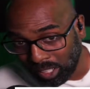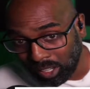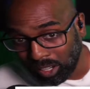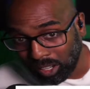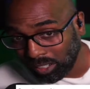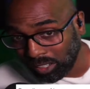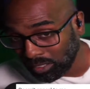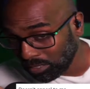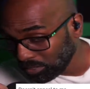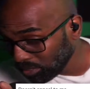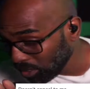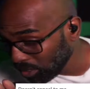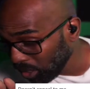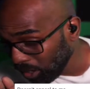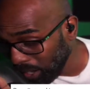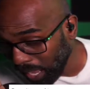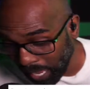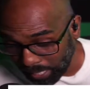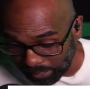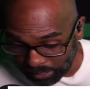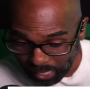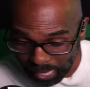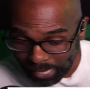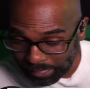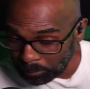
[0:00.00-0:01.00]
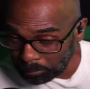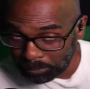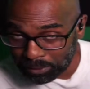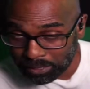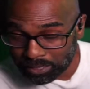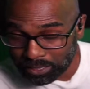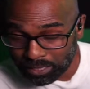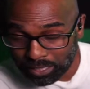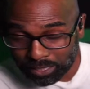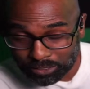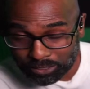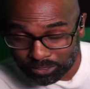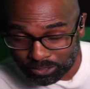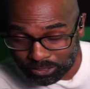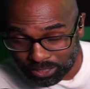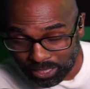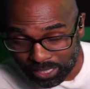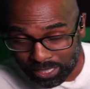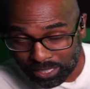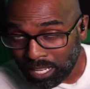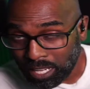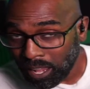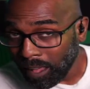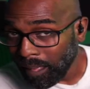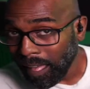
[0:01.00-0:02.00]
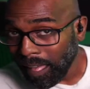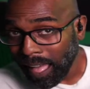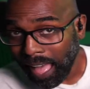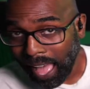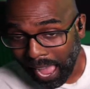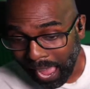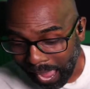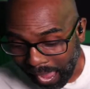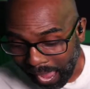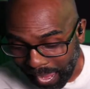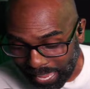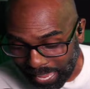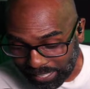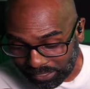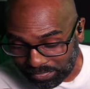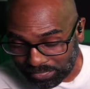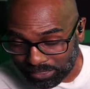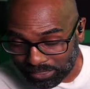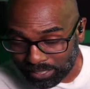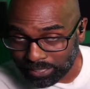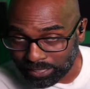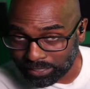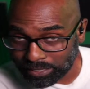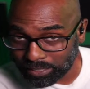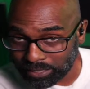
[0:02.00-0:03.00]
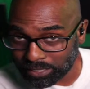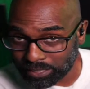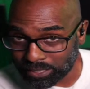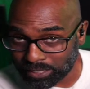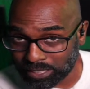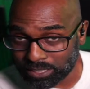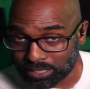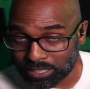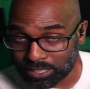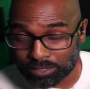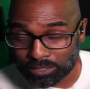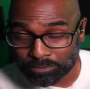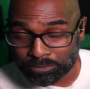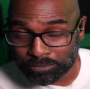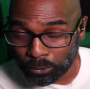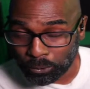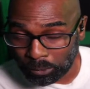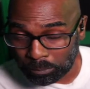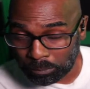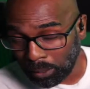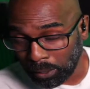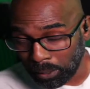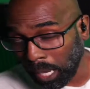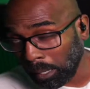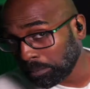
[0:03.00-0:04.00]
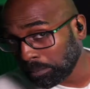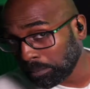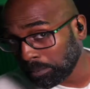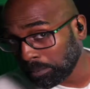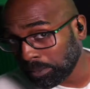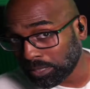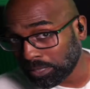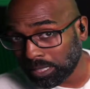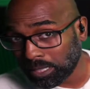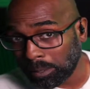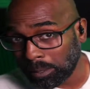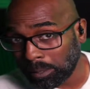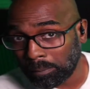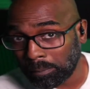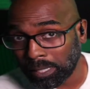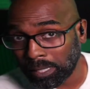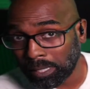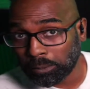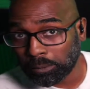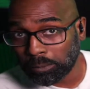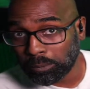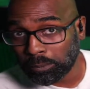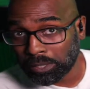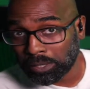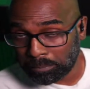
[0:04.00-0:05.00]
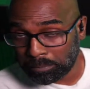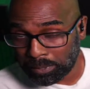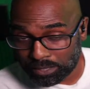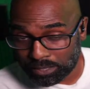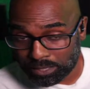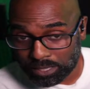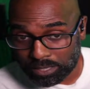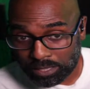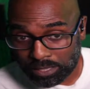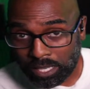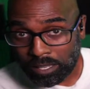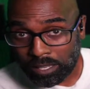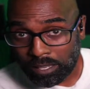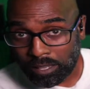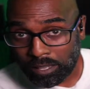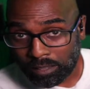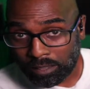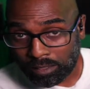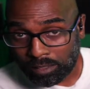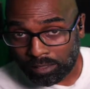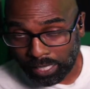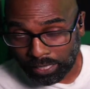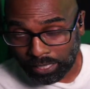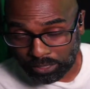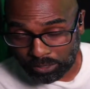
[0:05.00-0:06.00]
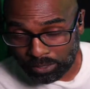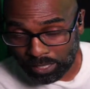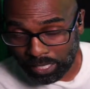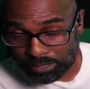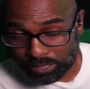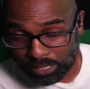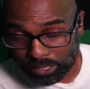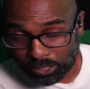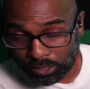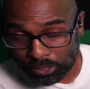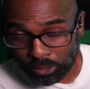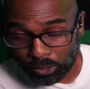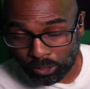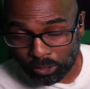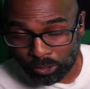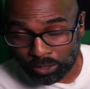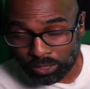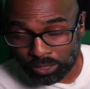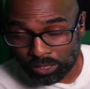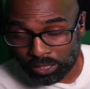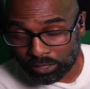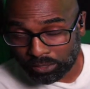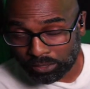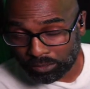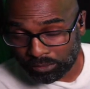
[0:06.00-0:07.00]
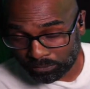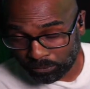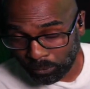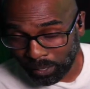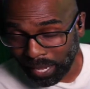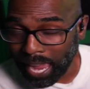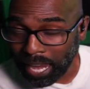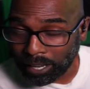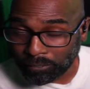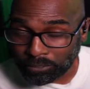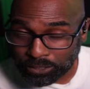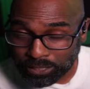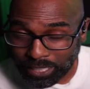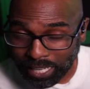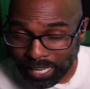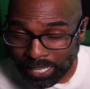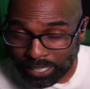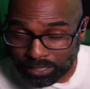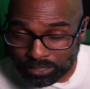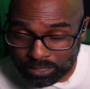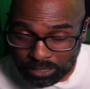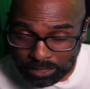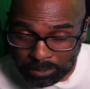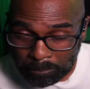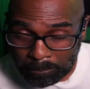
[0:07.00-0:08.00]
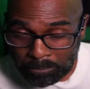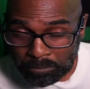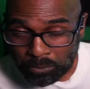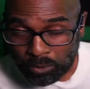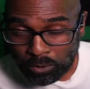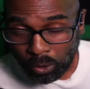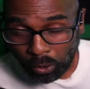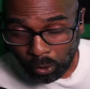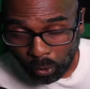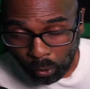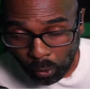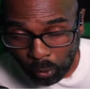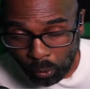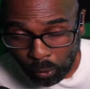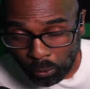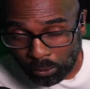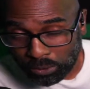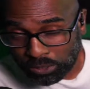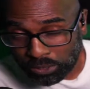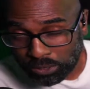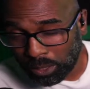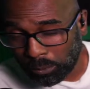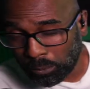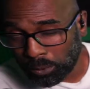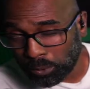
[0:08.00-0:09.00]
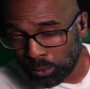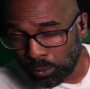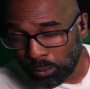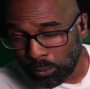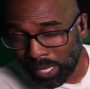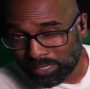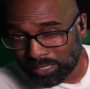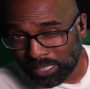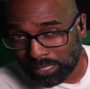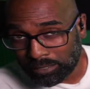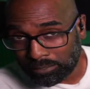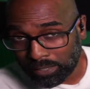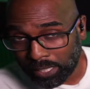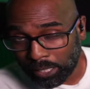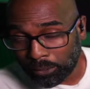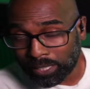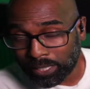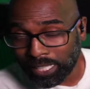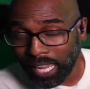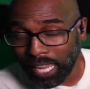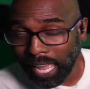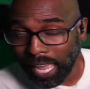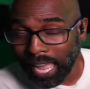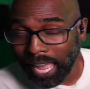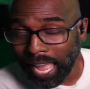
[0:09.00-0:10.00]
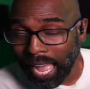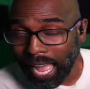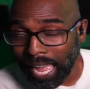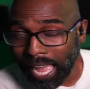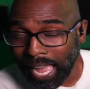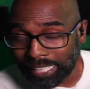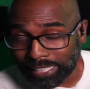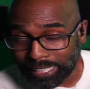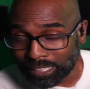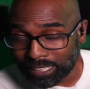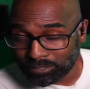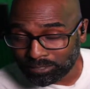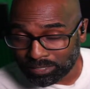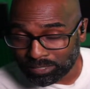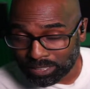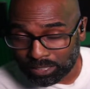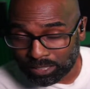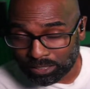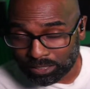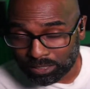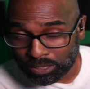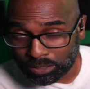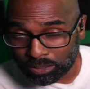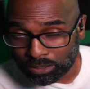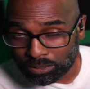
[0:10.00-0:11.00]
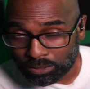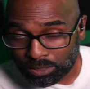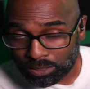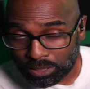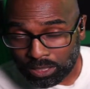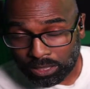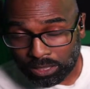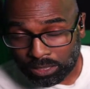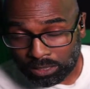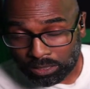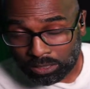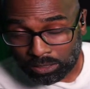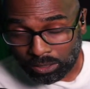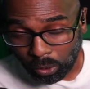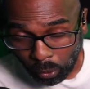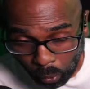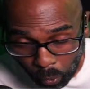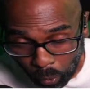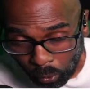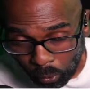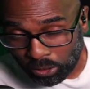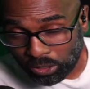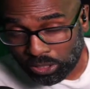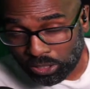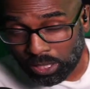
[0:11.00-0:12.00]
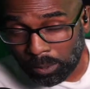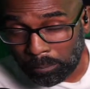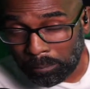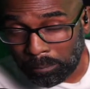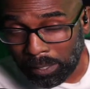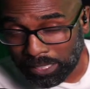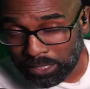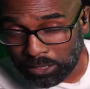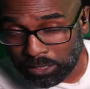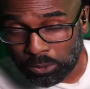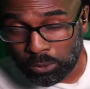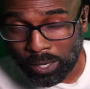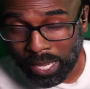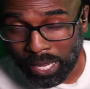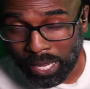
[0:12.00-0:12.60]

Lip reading: No, I completely understand. I think that this is for probably somebody with a business, like you guys said earlier, for advertising, or someone who has a very high end vehicle, or somebody who has the